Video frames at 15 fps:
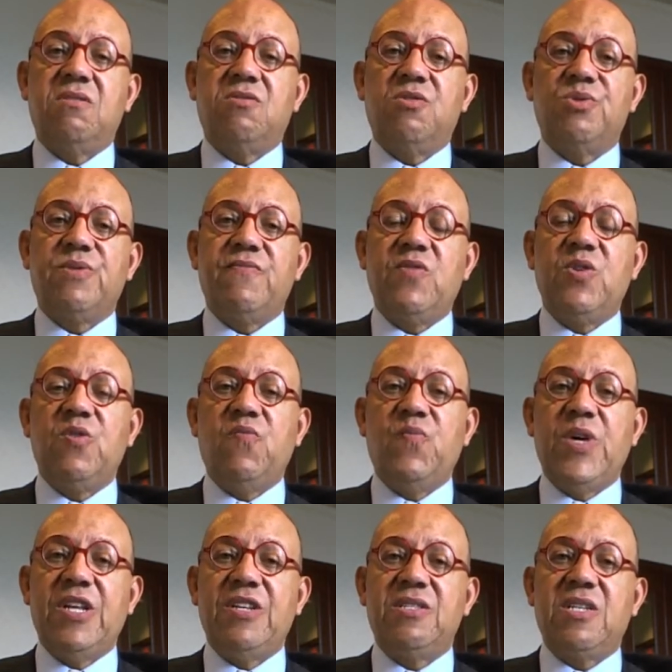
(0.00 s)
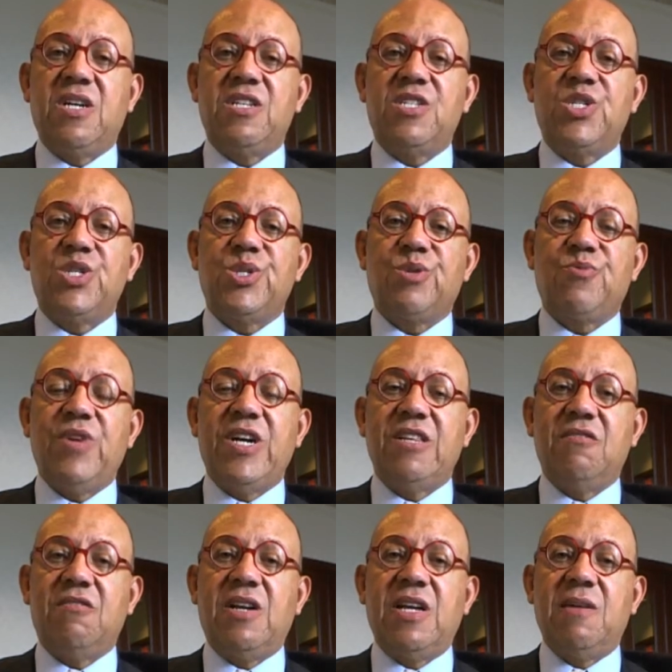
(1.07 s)
those of you who have been in touch. It's great
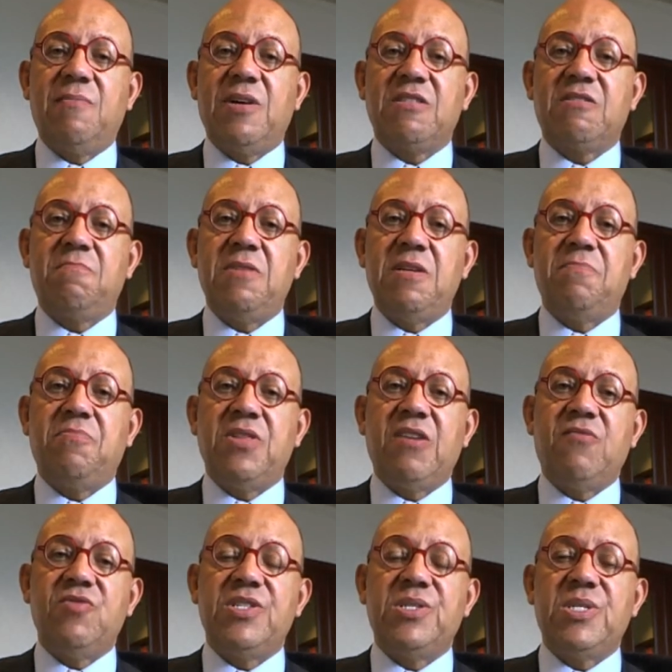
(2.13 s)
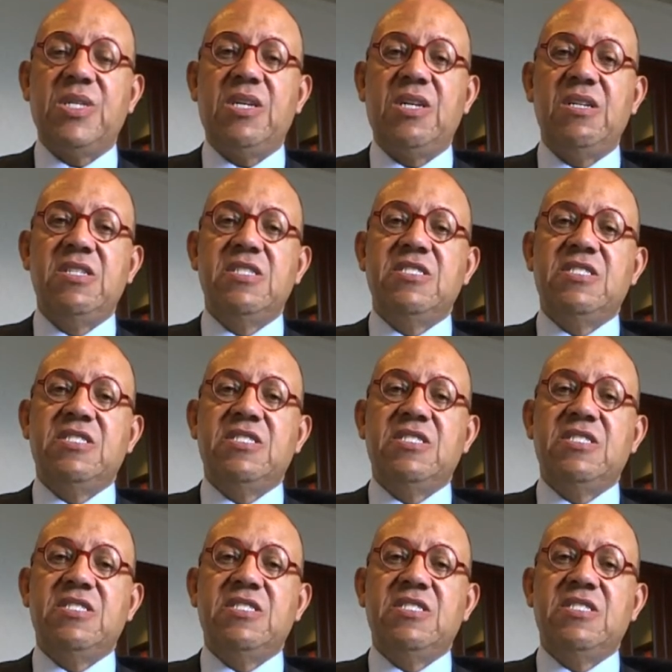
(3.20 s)
learning about the people that we see